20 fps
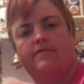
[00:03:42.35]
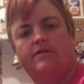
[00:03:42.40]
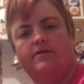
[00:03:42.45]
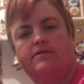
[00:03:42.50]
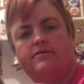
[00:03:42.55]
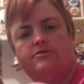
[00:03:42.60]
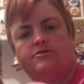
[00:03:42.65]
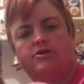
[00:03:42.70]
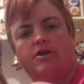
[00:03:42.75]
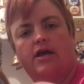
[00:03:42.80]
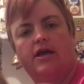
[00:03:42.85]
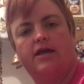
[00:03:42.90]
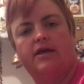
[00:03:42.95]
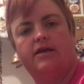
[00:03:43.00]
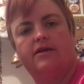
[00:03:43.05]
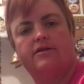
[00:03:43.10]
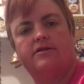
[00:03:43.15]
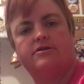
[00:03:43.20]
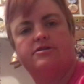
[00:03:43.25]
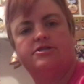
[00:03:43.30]
Little
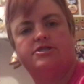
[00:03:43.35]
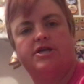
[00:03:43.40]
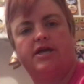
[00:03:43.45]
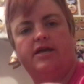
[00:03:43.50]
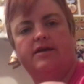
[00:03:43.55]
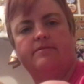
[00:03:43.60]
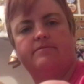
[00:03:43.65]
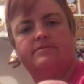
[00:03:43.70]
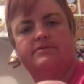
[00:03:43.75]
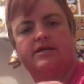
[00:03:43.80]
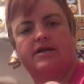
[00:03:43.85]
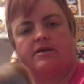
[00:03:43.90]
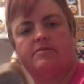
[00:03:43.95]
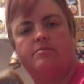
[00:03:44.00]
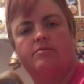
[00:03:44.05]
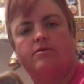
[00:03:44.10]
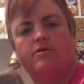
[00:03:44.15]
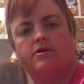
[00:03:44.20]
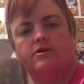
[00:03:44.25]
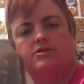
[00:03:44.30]
triangular shapes like a
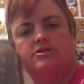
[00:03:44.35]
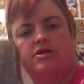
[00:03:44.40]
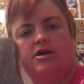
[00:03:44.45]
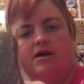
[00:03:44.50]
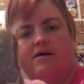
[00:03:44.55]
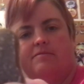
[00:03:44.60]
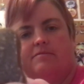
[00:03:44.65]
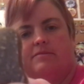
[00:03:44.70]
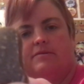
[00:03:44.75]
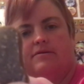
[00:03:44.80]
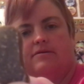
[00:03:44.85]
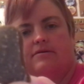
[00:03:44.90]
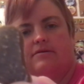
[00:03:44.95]
pork chop.